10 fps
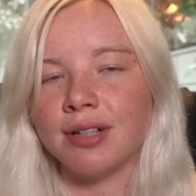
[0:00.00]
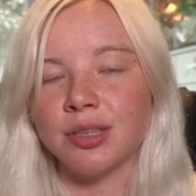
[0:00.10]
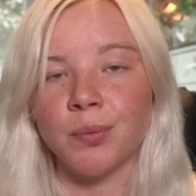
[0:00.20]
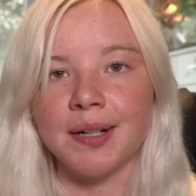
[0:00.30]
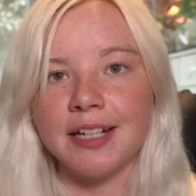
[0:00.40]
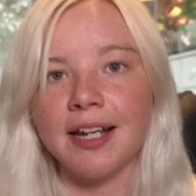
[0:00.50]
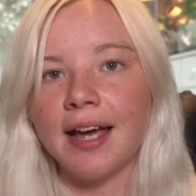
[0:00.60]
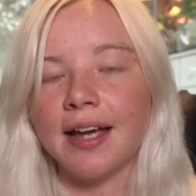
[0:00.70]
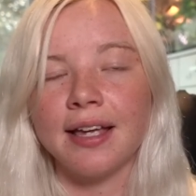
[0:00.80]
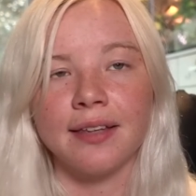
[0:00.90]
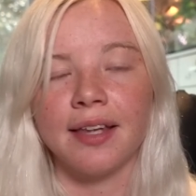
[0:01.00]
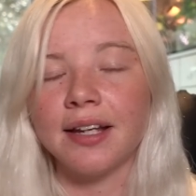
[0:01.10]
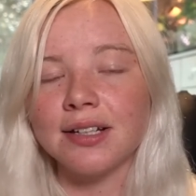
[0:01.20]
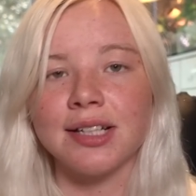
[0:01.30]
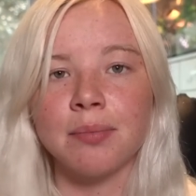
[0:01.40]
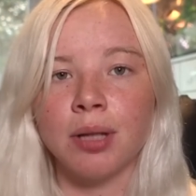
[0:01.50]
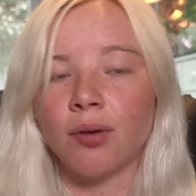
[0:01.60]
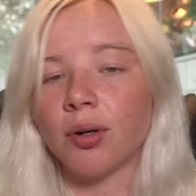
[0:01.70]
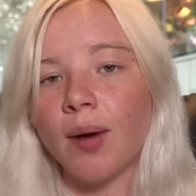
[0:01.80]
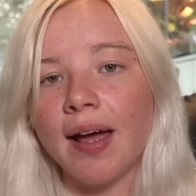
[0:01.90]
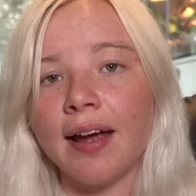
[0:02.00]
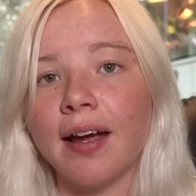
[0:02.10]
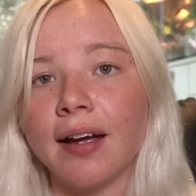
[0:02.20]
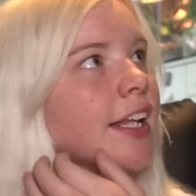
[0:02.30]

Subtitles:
it's a windy day, they can just get blown away.